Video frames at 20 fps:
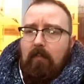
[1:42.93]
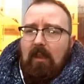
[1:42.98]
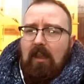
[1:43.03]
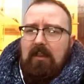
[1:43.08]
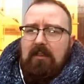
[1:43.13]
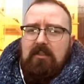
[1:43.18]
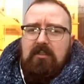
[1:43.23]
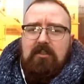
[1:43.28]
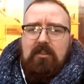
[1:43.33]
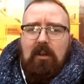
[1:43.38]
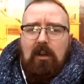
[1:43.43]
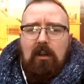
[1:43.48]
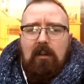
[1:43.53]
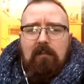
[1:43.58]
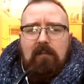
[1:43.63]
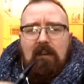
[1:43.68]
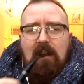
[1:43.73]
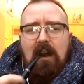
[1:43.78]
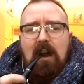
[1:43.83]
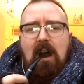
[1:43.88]
It's sort
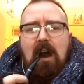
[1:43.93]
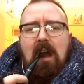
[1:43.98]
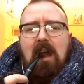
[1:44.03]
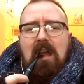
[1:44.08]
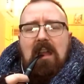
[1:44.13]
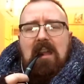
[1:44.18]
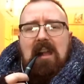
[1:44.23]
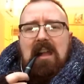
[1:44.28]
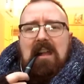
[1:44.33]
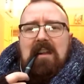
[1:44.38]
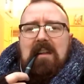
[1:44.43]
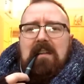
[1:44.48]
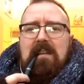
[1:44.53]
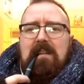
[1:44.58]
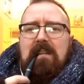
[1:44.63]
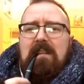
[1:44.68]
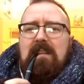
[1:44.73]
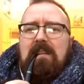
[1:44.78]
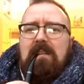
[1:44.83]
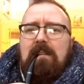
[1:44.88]
of a
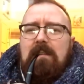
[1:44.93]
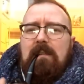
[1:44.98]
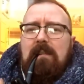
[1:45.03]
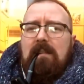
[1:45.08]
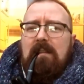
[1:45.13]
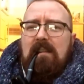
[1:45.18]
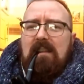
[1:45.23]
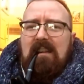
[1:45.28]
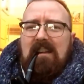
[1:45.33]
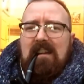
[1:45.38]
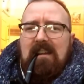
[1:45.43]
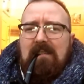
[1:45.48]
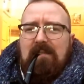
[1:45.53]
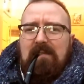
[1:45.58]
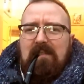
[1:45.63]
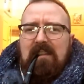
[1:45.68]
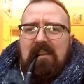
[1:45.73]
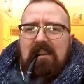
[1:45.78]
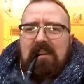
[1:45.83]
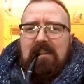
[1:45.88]
dark
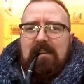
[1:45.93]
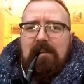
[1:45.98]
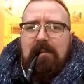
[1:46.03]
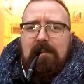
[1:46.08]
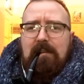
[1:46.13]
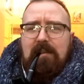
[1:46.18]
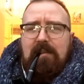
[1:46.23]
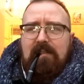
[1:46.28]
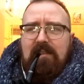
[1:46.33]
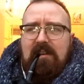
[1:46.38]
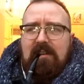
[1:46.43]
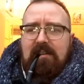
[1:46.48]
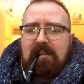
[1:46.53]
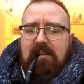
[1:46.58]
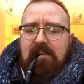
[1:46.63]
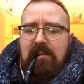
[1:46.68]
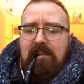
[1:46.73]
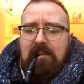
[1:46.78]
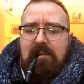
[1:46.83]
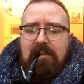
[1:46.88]
Virginia as far as I
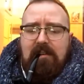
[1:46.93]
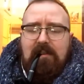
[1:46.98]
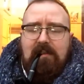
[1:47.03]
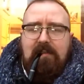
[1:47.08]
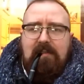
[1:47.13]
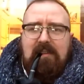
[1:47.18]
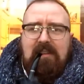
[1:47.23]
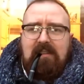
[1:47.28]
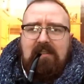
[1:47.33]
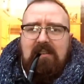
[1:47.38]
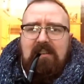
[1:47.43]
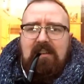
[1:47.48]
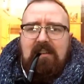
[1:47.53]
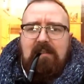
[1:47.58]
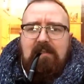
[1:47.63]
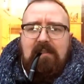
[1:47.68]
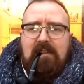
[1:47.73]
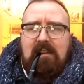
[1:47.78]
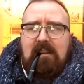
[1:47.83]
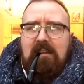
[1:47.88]
know. I don't think there's
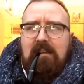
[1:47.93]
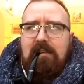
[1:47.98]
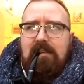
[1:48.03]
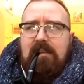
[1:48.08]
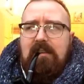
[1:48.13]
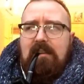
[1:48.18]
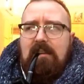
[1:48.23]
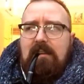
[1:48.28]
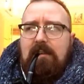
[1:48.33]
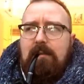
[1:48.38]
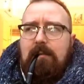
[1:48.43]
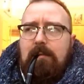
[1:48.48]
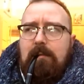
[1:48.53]
anything else in it.